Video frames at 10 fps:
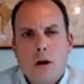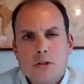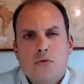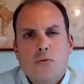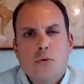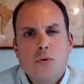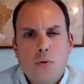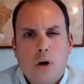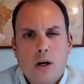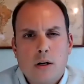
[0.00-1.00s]
through
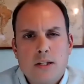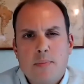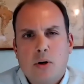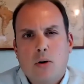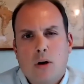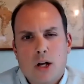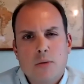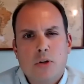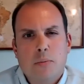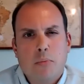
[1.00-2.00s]
a typical customer
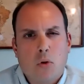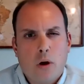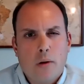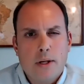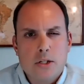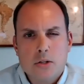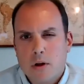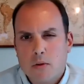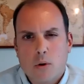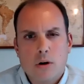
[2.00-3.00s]
deployment? So in other
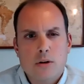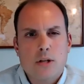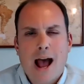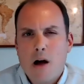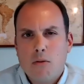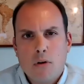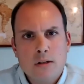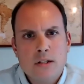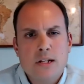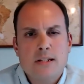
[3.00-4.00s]
words, how long
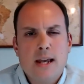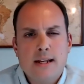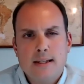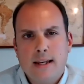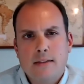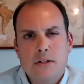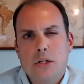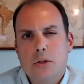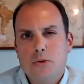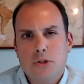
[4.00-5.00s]
does it take to get the
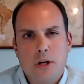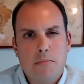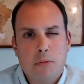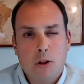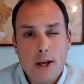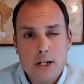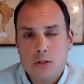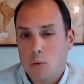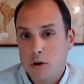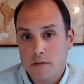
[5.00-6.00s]
solution in place?
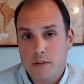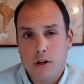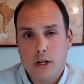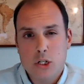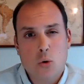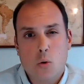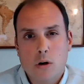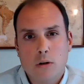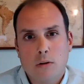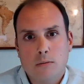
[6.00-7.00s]
One of the
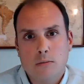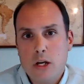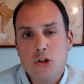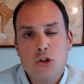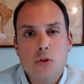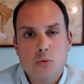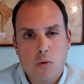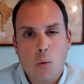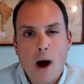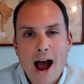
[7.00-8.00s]
historical issues with
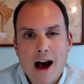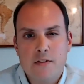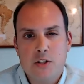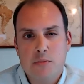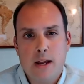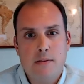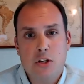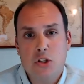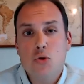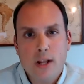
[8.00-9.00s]
WAF has been the
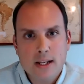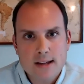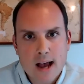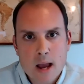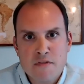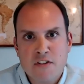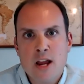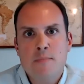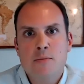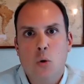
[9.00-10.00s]
tuning time frame.
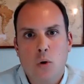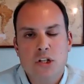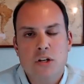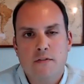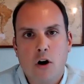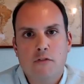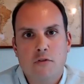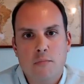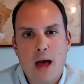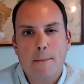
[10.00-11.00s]
So what's involved from
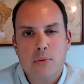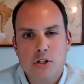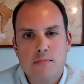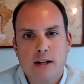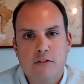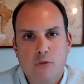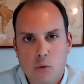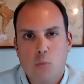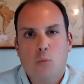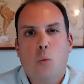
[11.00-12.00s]
that perspective? Really,
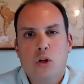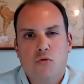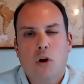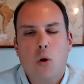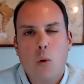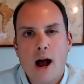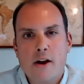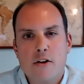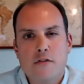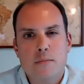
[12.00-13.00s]
what's
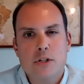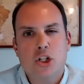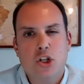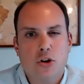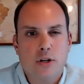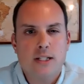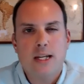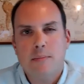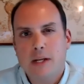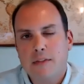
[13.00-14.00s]
required from the security team
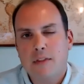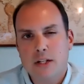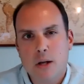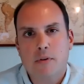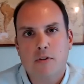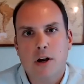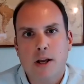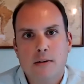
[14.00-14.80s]
to get things up and running?